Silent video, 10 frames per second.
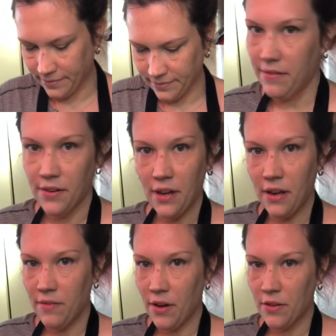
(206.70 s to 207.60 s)
If you're
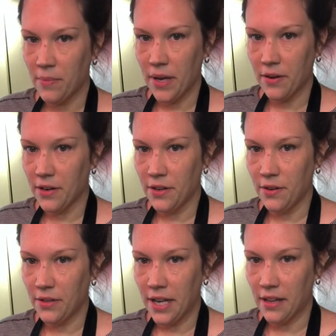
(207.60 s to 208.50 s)
not a volume eater and you
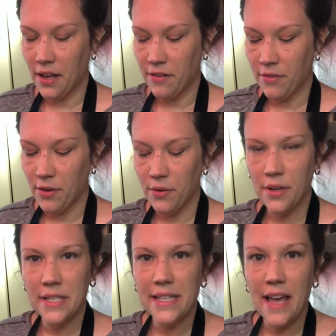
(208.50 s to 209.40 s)
don't like a lot of food,
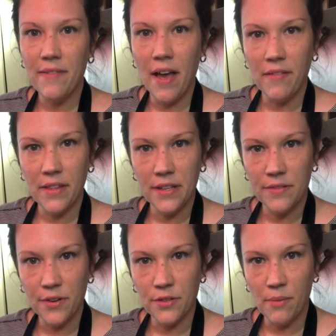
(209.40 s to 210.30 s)
save half of this
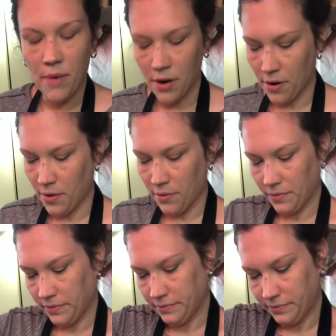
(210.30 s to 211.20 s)
for tomorrow.
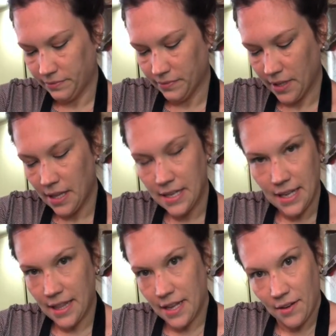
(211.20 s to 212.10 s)

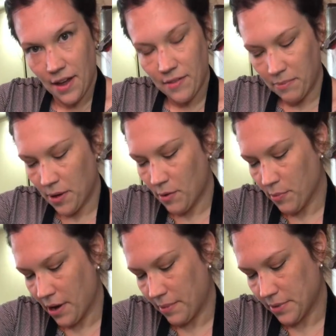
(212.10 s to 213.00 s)
And then you have it meal
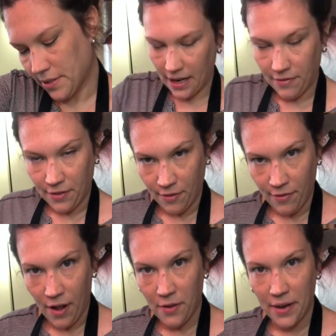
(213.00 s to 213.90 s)
prepped. And if you're
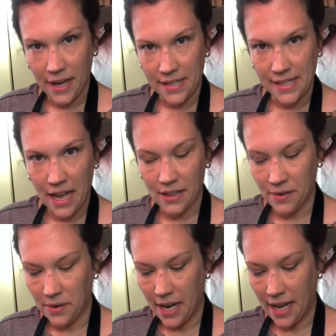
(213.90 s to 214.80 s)
following exactly
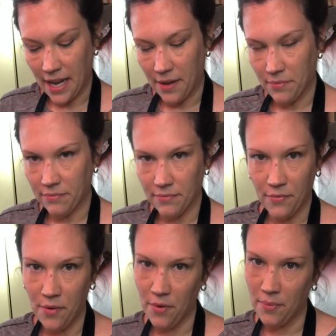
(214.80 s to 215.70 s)
what I eat,
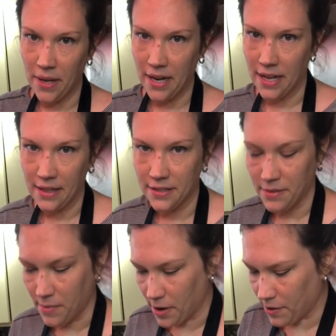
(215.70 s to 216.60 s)
we won't be eating this
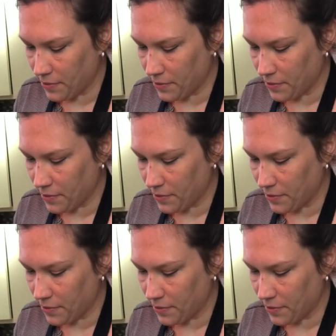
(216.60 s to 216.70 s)
tomorrow.